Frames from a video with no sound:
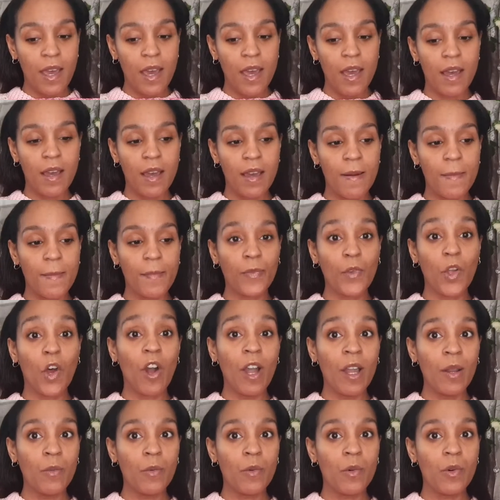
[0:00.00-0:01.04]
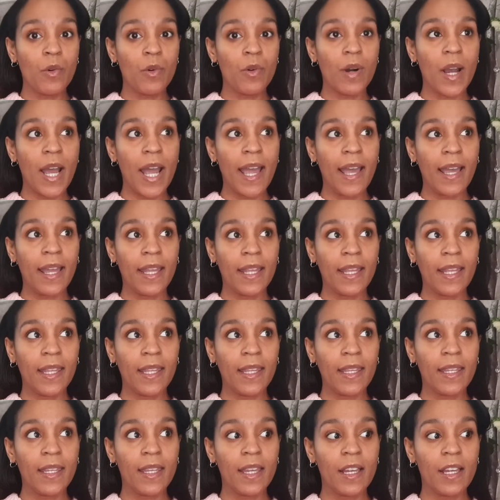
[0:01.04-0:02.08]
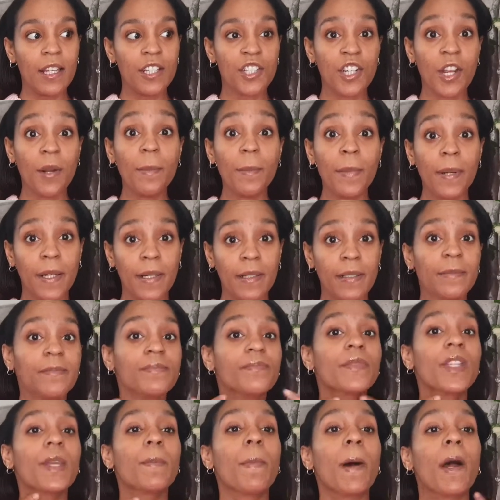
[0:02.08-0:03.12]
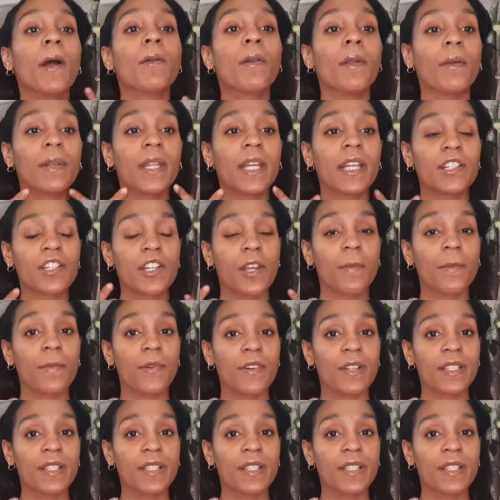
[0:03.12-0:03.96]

I wore a jumper, polo neck jumper